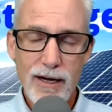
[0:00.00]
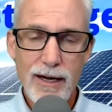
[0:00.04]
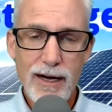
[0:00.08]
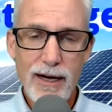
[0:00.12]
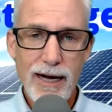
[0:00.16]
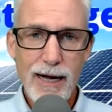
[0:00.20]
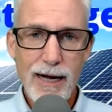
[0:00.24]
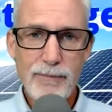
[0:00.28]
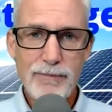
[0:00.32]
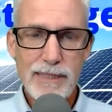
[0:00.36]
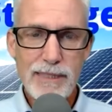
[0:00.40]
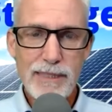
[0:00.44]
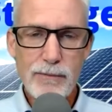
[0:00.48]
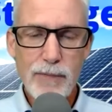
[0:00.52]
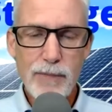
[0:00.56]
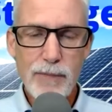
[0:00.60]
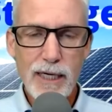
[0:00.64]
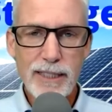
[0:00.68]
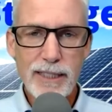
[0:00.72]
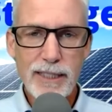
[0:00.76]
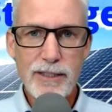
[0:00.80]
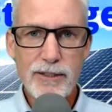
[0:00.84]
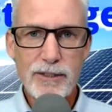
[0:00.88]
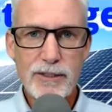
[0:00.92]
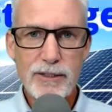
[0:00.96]
I'm Tim
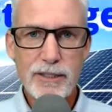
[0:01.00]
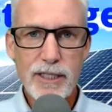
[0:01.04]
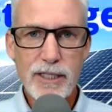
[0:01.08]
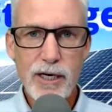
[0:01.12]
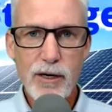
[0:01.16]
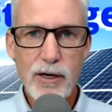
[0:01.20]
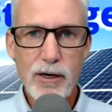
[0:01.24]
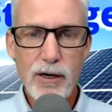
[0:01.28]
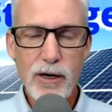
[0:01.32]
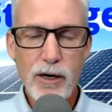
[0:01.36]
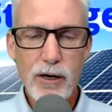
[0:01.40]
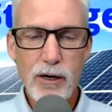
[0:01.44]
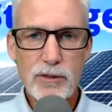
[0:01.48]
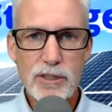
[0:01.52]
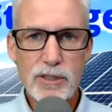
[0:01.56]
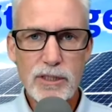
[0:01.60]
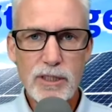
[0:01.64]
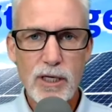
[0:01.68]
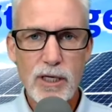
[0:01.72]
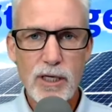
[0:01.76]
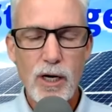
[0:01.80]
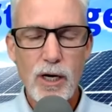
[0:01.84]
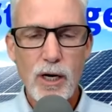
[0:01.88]
Montague, your co-host.